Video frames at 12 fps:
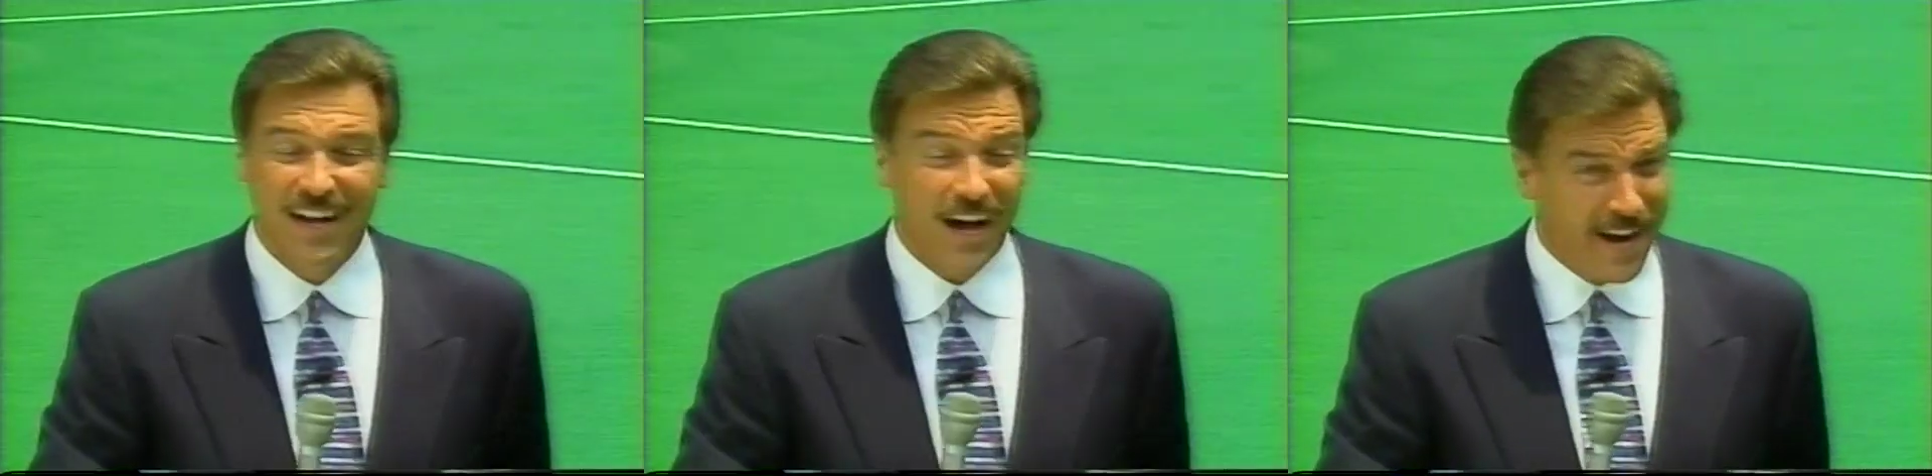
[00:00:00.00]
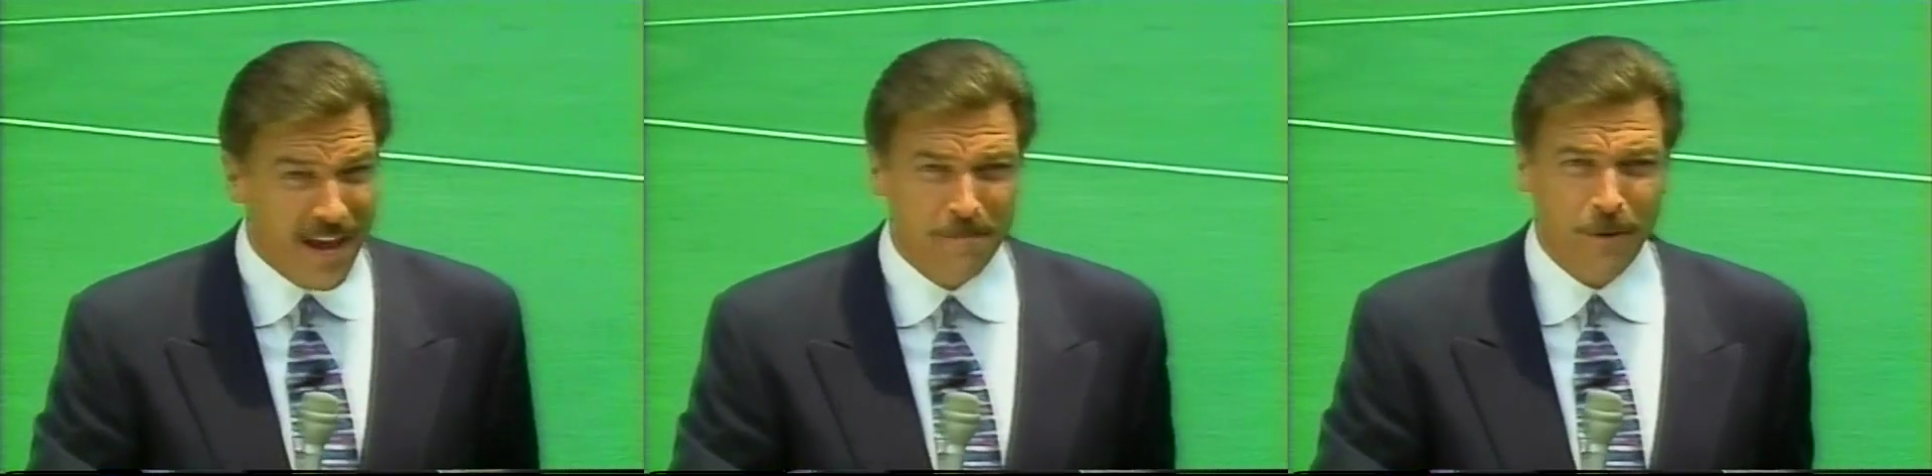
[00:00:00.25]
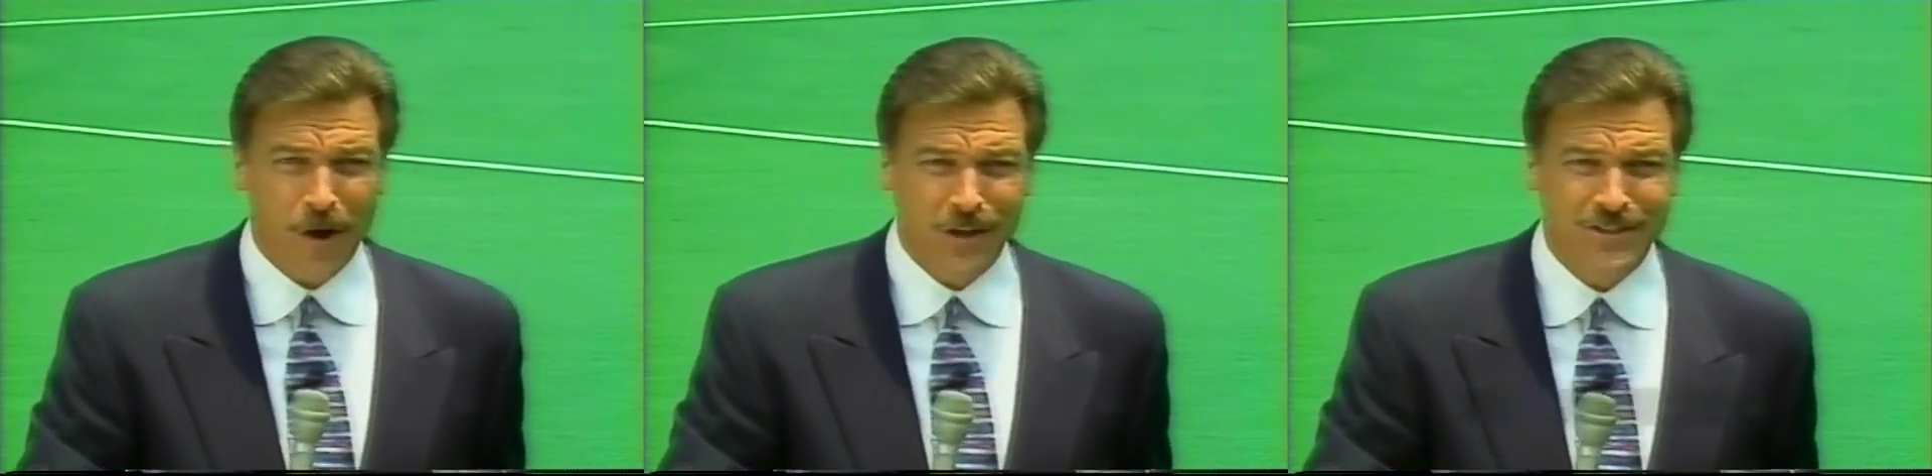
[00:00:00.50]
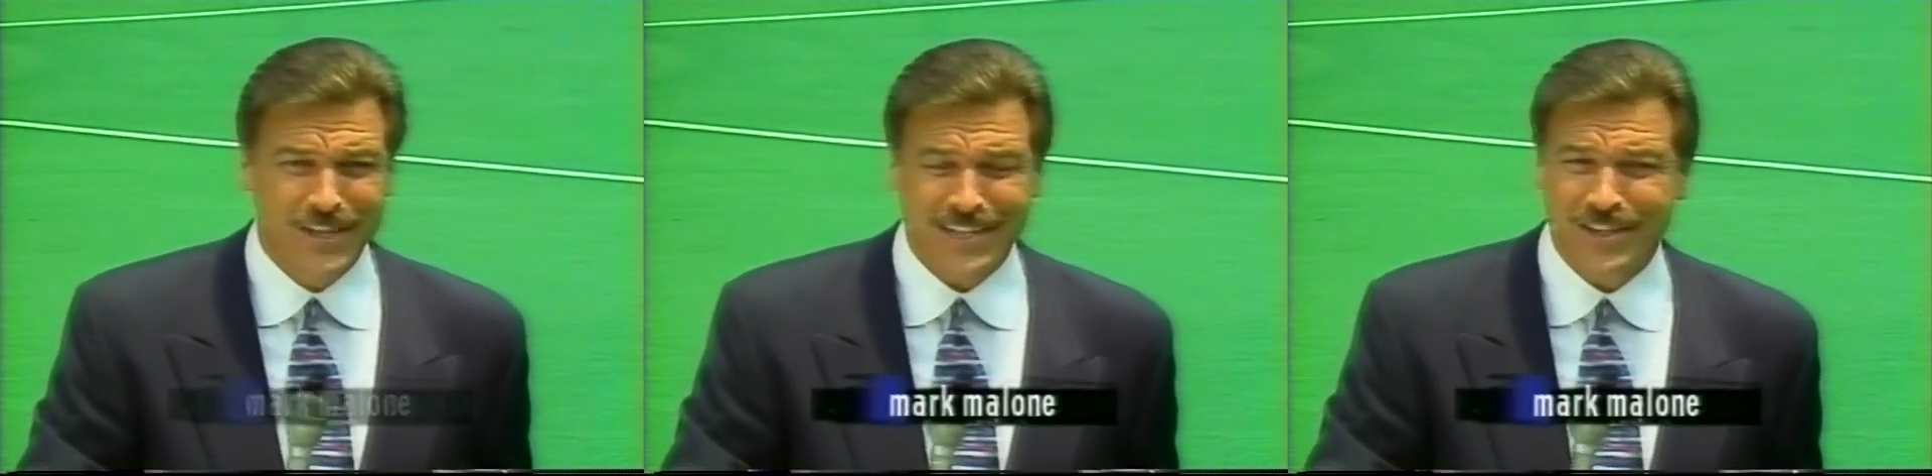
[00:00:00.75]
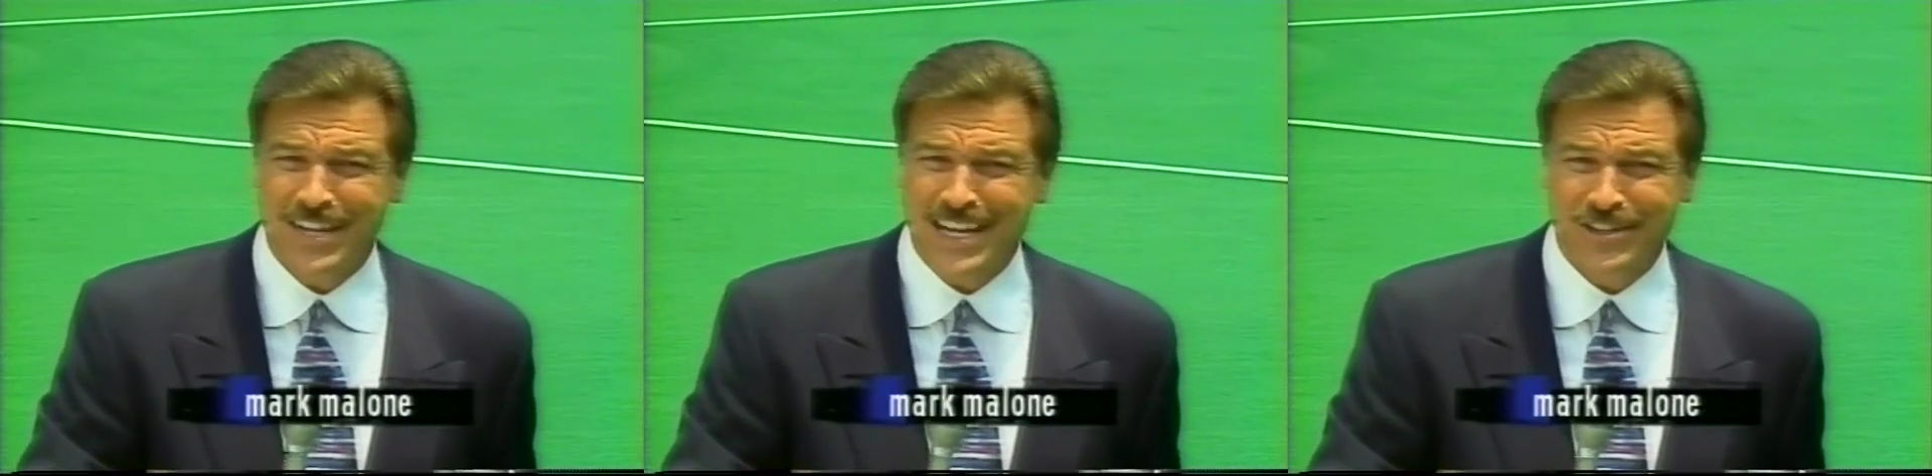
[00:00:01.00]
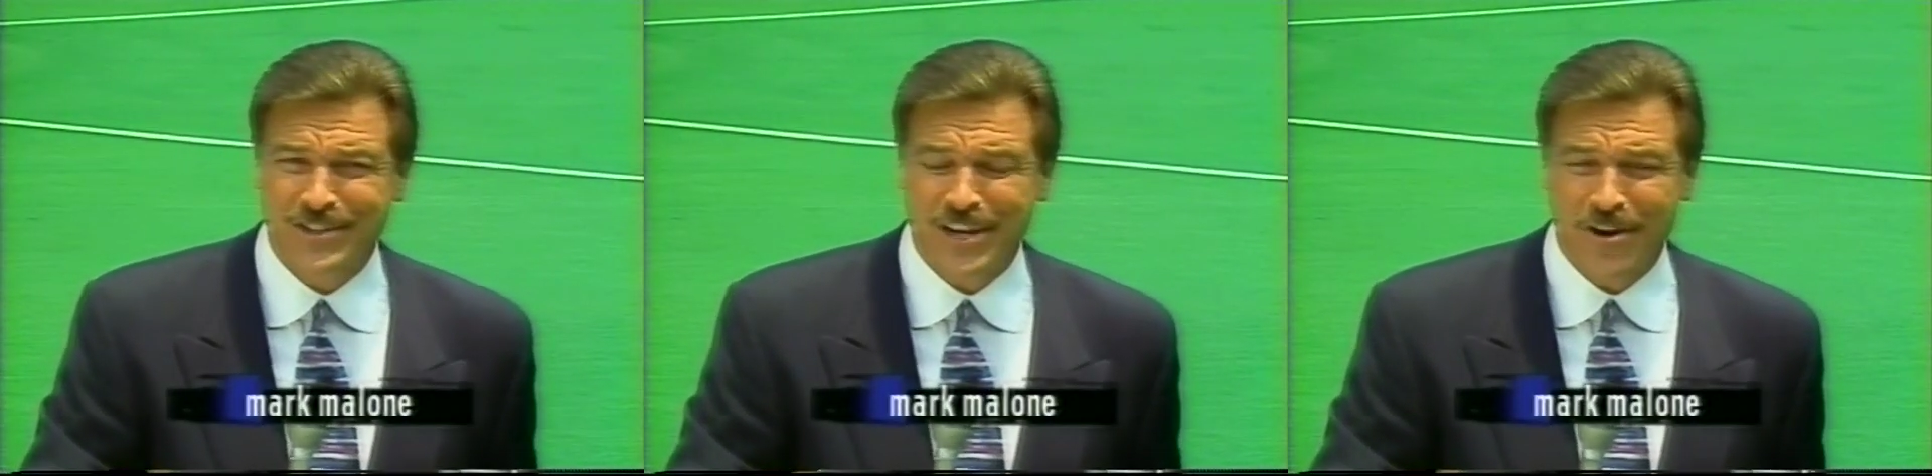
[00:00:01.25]
An impulse doesn't
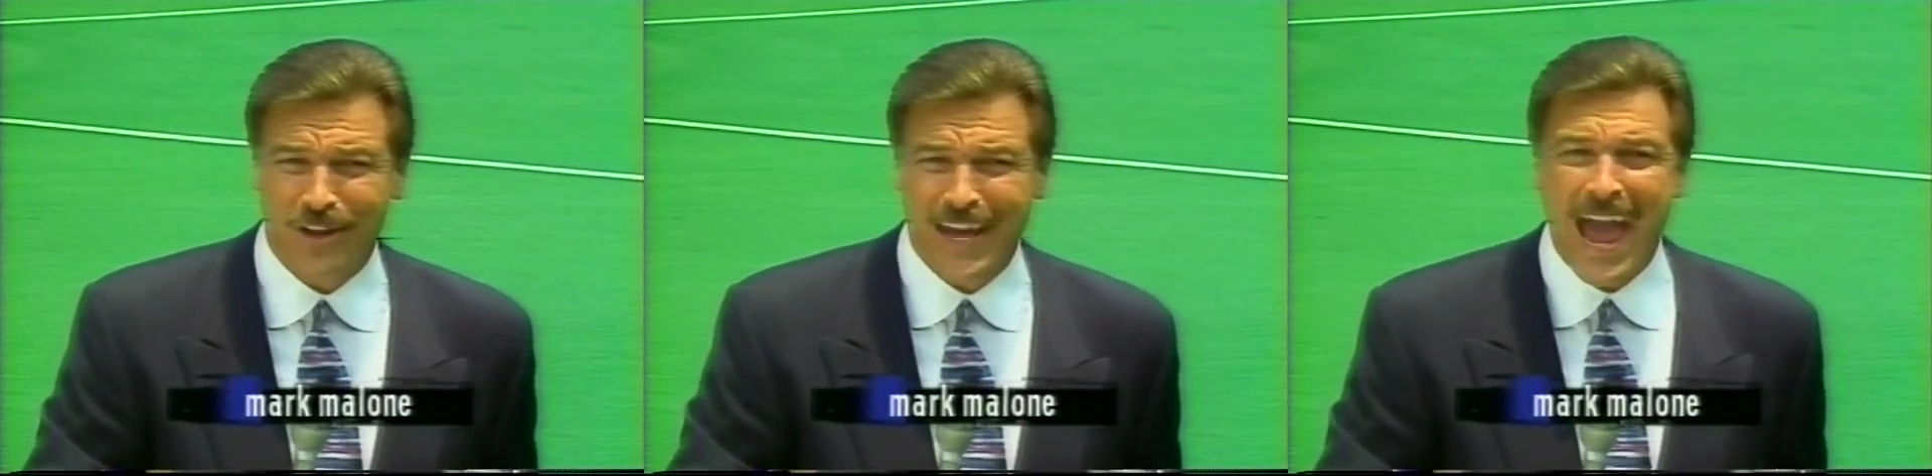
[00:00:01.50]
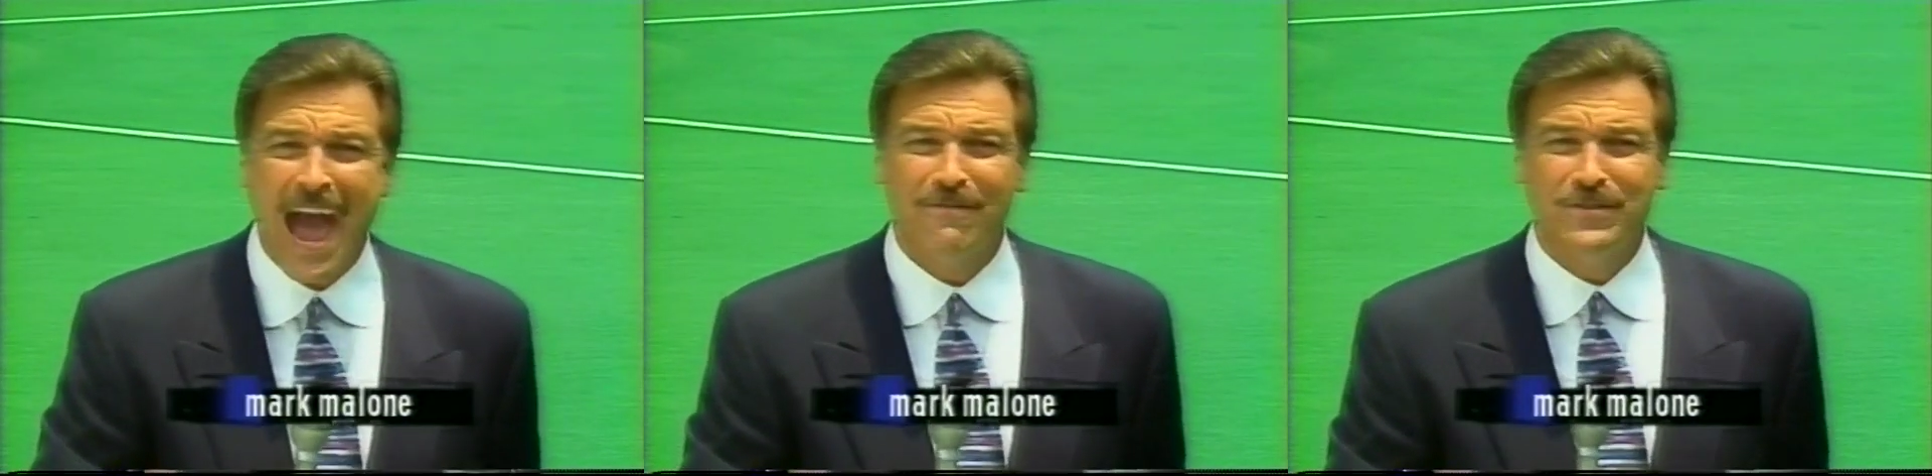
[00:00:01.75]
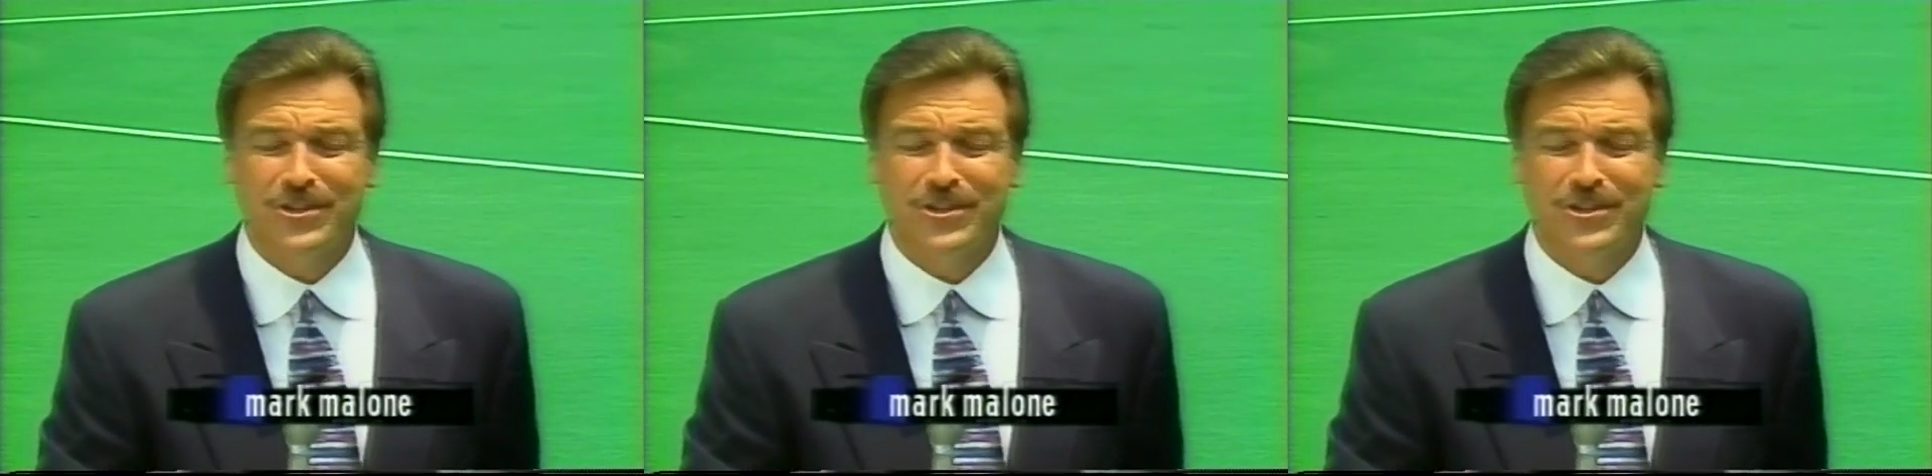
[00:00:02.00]
necessarily have